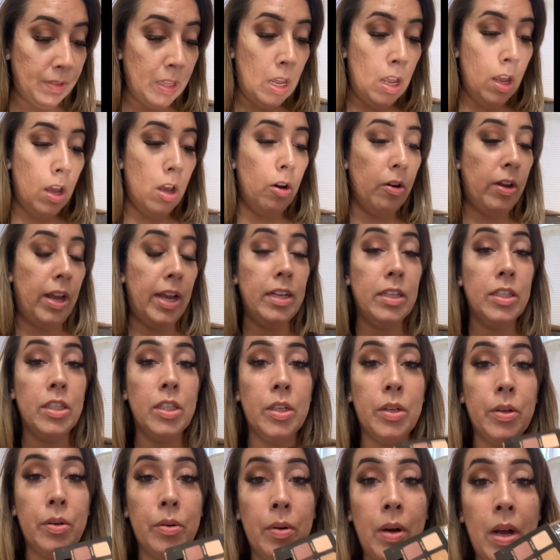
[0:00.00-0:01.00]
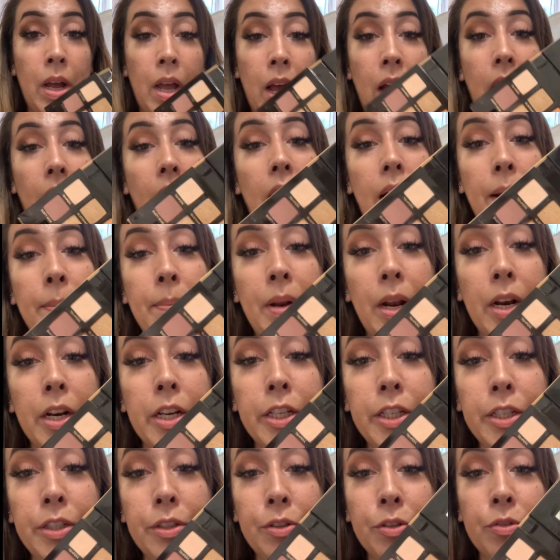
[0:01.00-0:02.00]
Okay, so I'm not a
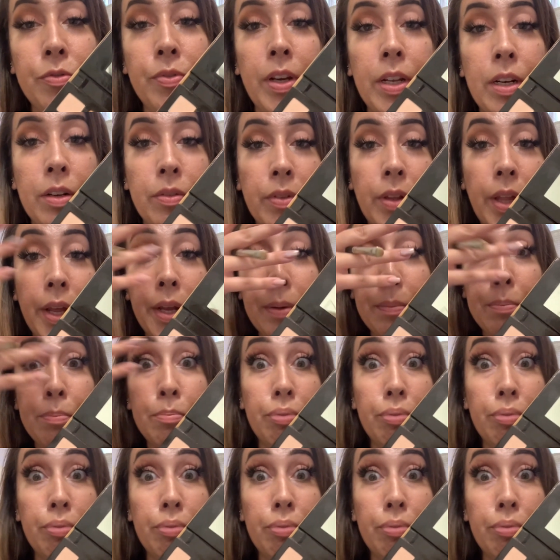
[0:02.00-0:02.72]
huge fan of like